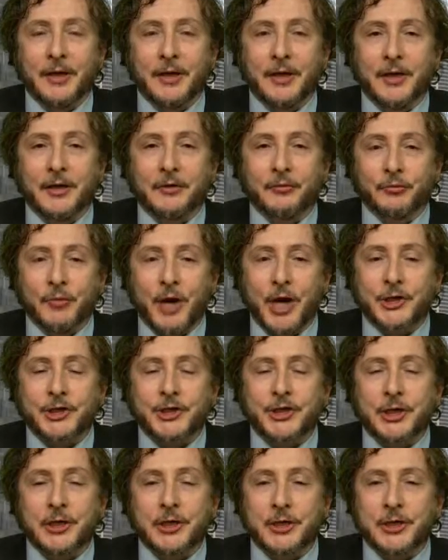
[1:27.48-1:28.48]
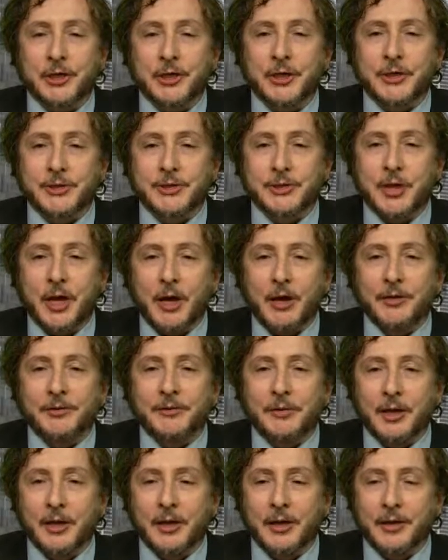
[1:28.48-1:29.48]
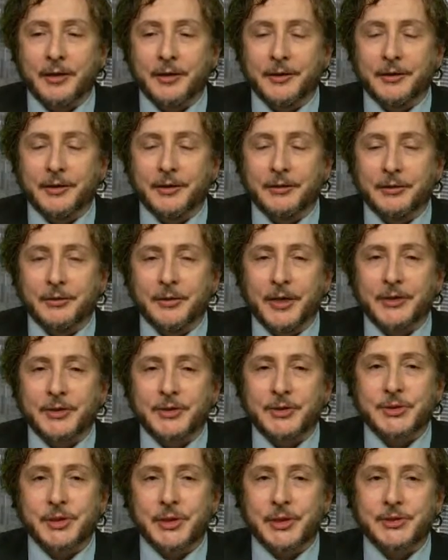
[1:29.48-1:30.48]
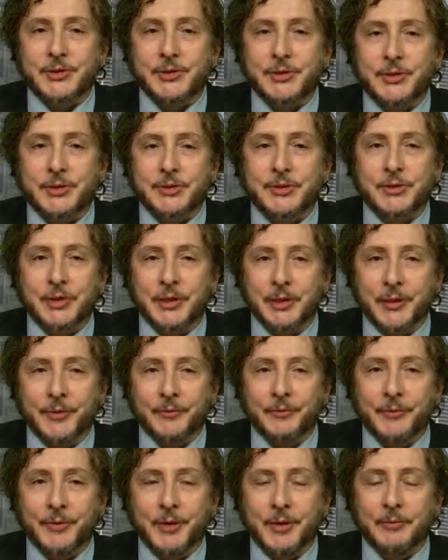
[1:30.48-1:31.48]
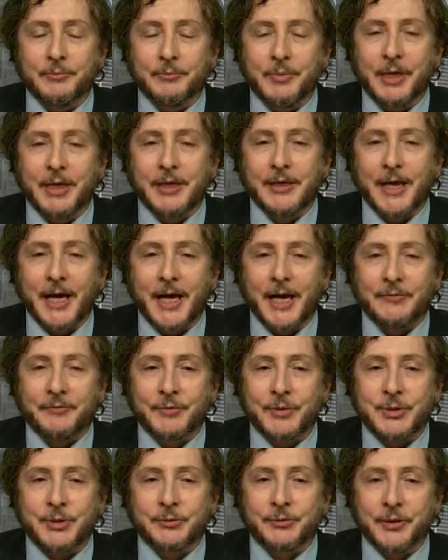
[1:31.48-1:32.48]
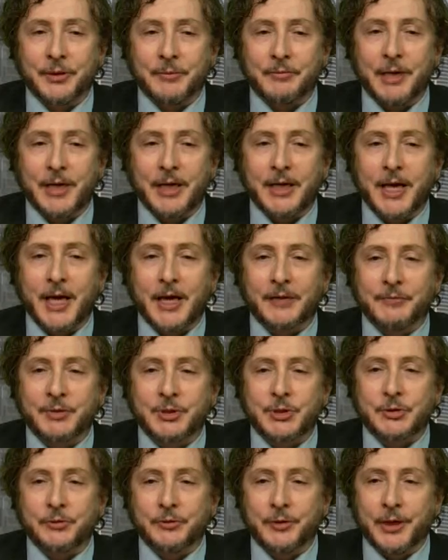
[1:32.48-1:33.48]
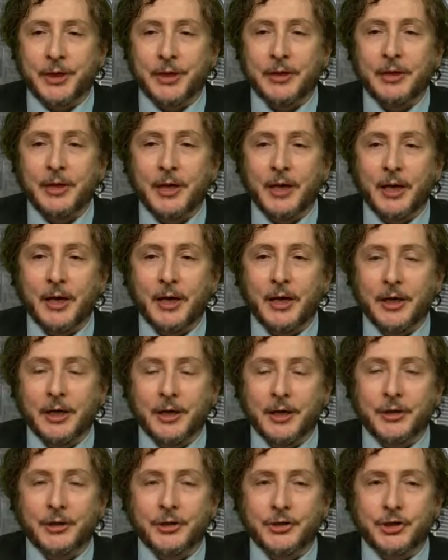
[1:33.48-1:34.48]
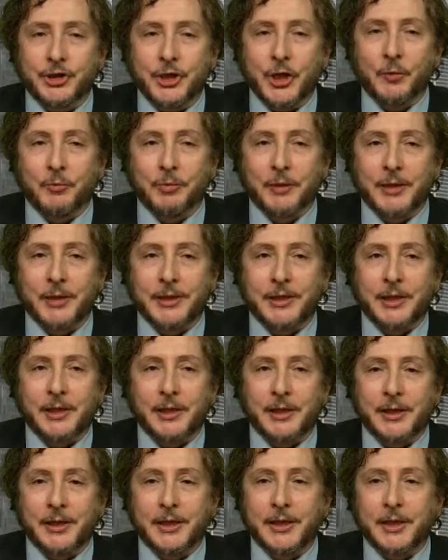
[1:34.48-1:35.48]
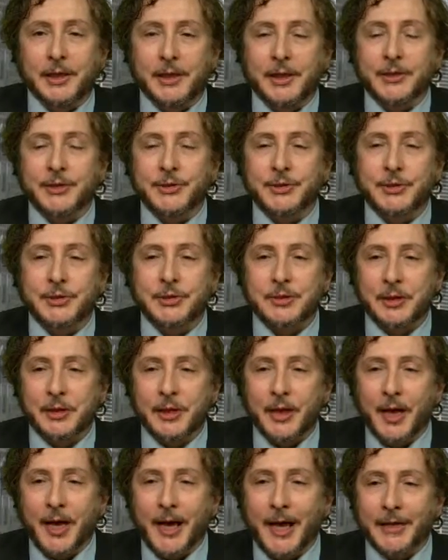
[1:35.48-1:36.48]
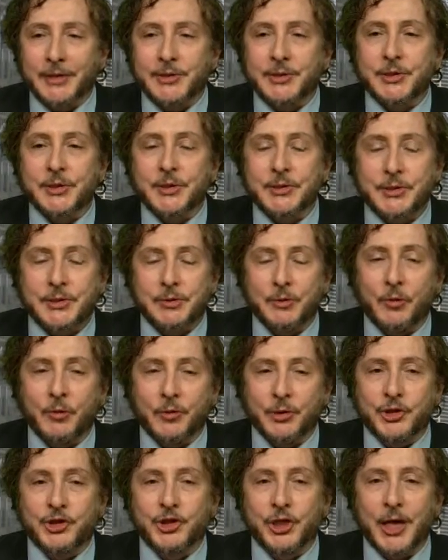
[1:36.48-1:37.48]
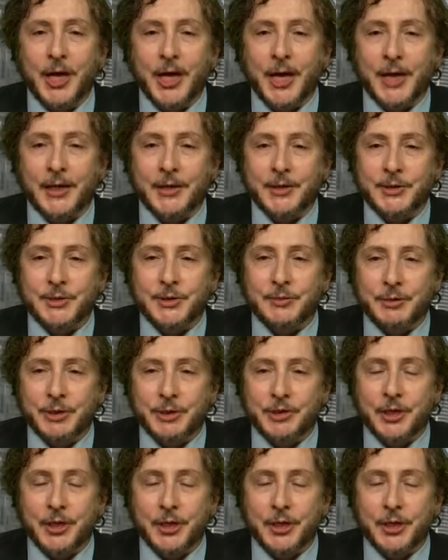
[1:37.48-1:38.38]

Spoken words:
Russia is not United States' main adversary. The main adversary geopolitically is ISIS, or jihadism in